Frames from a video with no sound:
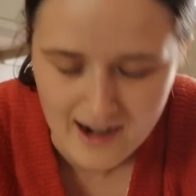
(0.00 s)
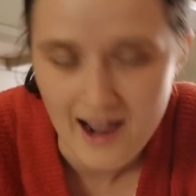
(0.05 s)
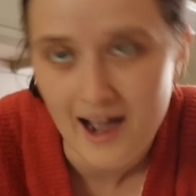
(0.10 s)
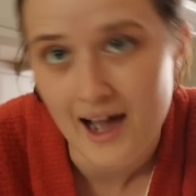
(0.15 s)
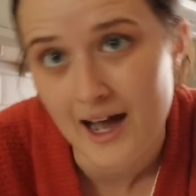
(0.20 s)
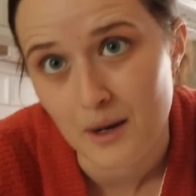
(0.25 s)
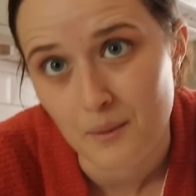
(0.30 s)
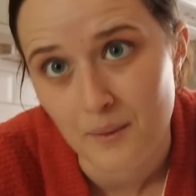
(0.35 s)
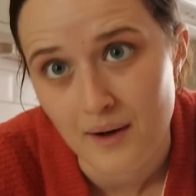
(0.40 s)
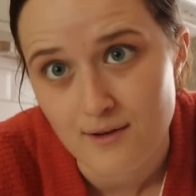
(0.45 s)

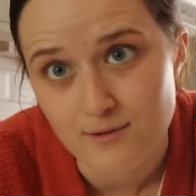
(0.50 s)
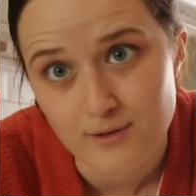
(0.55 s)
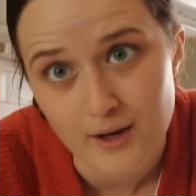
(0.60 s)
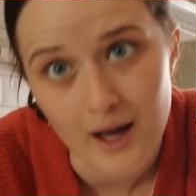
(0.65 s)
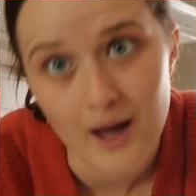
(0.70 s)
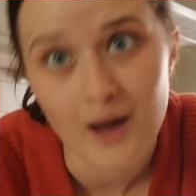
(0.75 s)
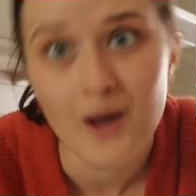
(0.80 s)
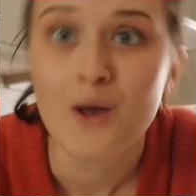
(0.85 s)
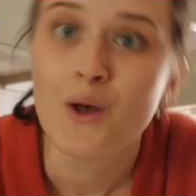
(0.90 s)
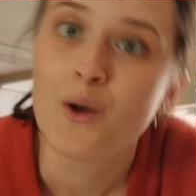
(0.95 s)

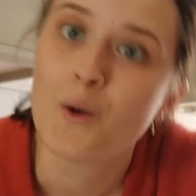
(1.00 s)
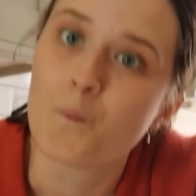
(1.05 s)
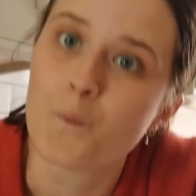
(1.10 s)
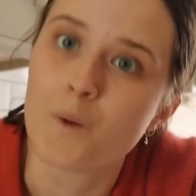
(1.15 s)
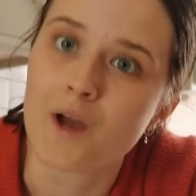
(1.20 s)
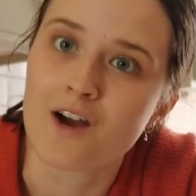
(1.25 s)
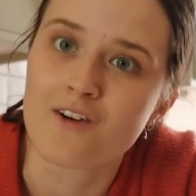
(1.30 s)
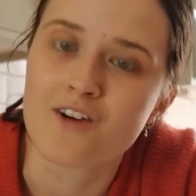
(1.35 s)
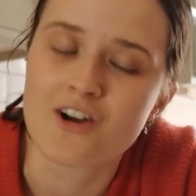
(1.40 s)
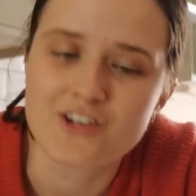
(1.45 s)
However,
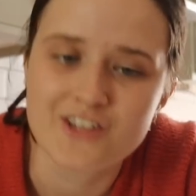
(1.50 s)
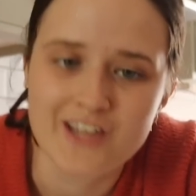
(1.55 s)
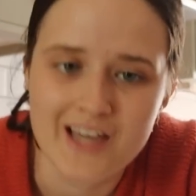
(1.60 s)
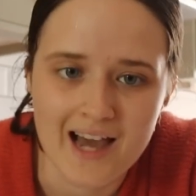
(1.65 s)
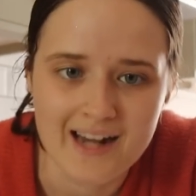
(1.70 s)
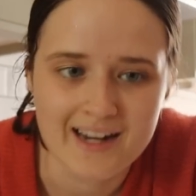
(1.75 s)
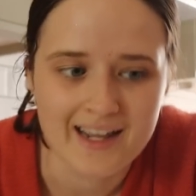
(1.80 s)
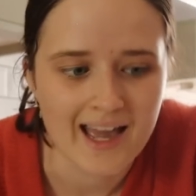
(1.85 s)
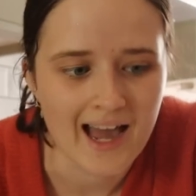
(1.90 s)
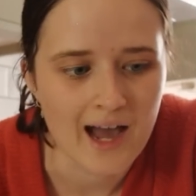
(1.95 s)
we are actually
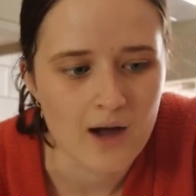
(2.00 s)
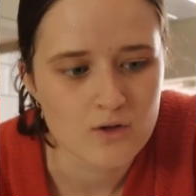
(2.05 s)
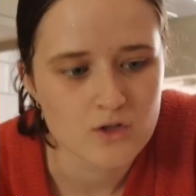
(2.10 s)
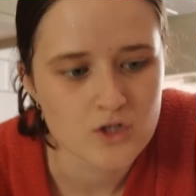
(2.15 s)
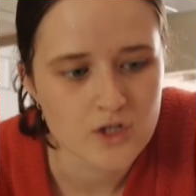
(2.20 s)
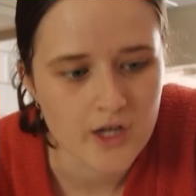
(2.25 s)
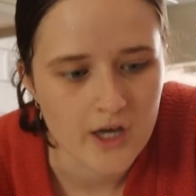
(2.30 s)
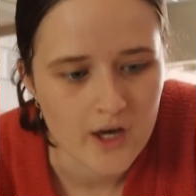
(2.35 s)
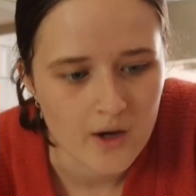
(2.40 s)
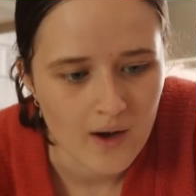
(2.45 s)
heading out
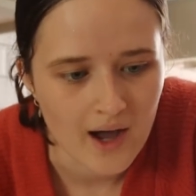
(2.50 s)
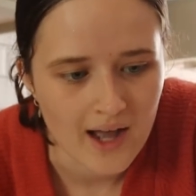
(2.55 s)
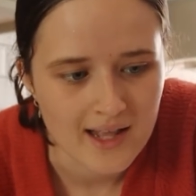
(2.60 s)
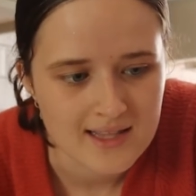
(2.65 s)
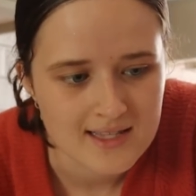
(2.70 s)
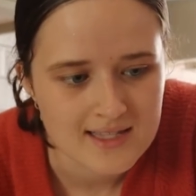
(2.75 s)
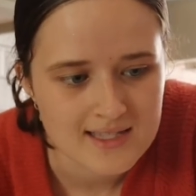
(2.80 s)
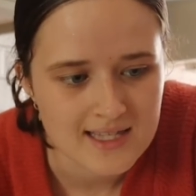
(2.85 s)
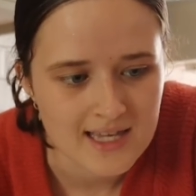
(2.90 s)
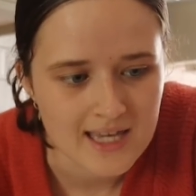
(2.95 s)
to go
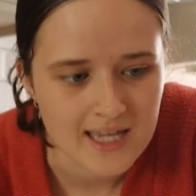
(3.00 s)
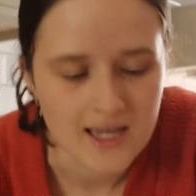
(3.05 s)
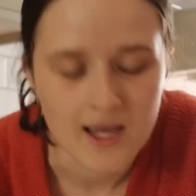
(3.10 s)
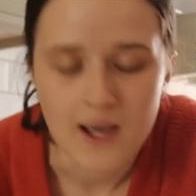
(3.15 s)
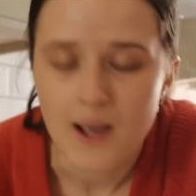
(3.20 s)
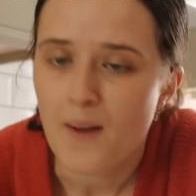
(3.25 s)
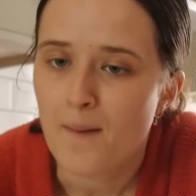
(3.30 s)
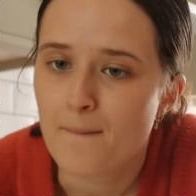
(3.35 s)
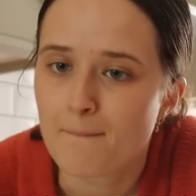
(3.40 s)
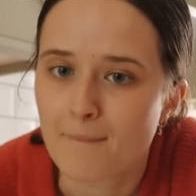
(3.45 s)
and see
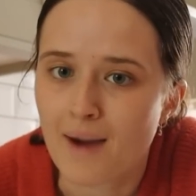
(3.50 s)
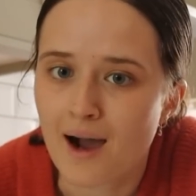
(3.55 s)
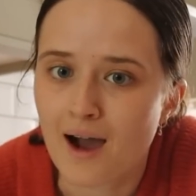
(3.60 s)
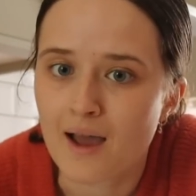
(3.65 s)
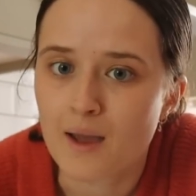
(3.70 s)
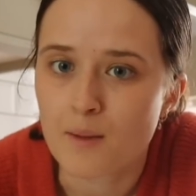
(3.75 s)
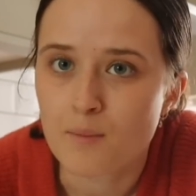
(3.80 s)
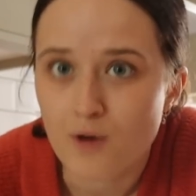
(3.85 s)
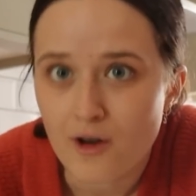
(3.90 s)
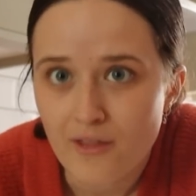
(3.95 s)

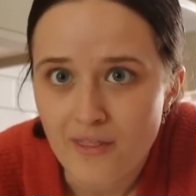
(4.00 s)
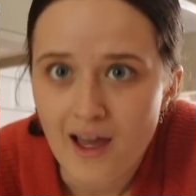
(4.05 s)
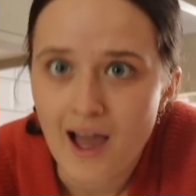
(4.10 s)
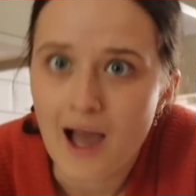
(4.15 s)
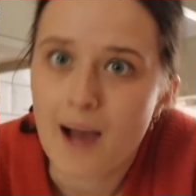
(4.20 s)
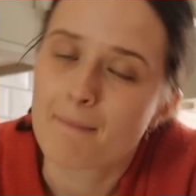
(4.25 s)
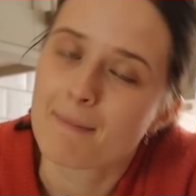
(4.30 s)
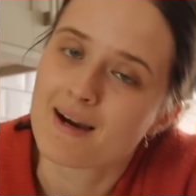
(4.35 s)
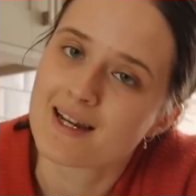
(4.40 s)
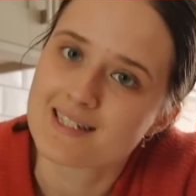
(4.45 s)
my brother
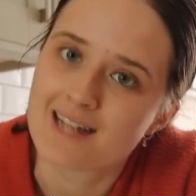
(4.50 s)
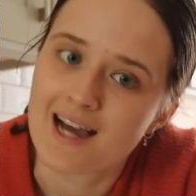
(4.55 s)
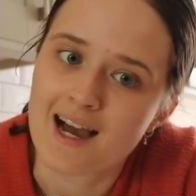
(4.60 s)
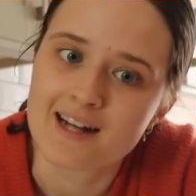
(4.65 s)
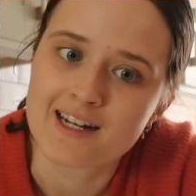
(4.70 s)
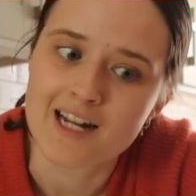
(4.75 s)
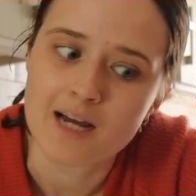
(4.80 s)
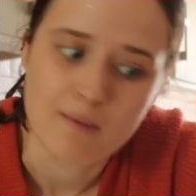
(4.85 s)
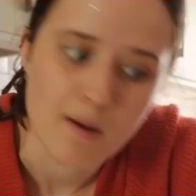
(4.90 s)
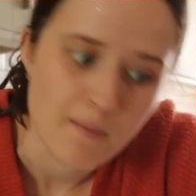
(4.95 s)
and my
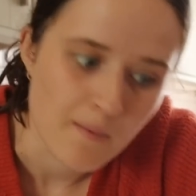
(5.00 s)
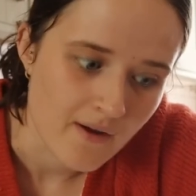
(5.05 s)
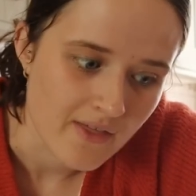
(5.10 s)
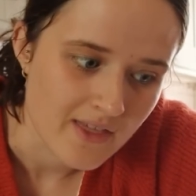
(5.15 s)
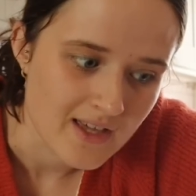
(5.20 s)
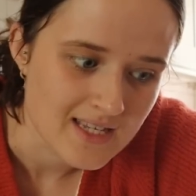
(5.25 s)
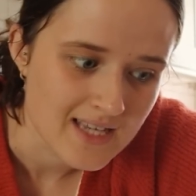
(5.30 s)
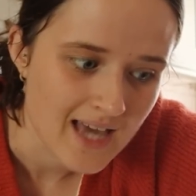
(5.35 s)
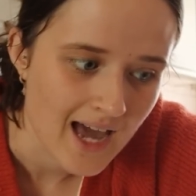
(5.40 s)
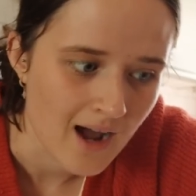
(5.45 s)
dad at my
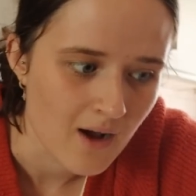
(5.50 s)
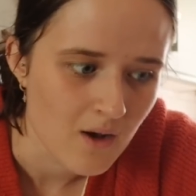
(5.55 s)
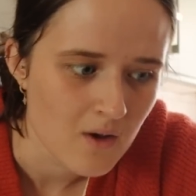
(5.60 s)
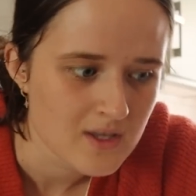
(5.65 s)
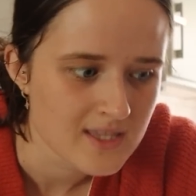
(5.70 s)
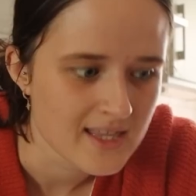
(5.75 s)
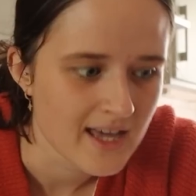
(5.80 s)
brother's house.